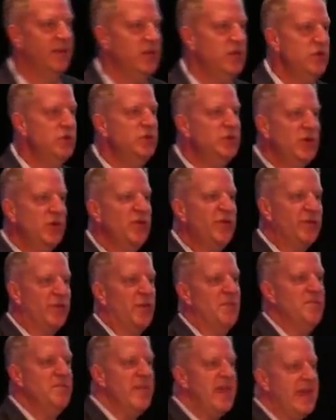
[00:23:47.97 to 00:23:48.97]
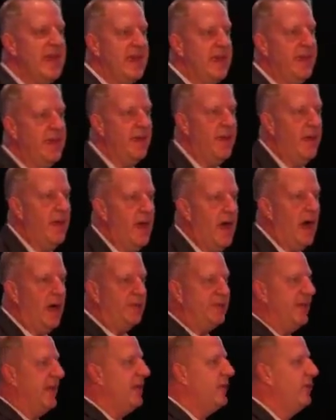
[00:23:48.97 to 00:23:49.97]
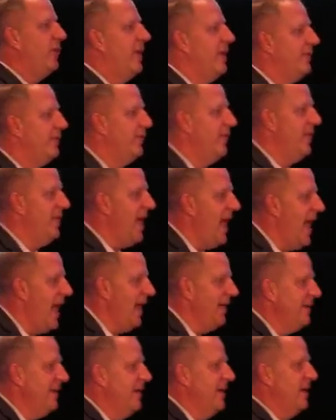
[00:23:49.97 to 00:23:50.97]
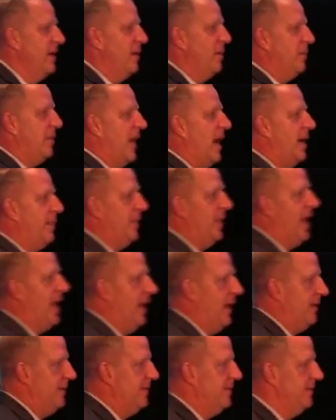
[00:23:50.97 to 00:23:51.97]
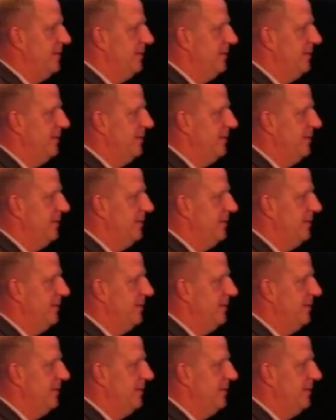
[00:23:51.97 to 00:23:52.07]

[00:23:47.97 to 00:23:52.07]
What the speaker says: You do for me. I'll take credit for that. Blah, blah.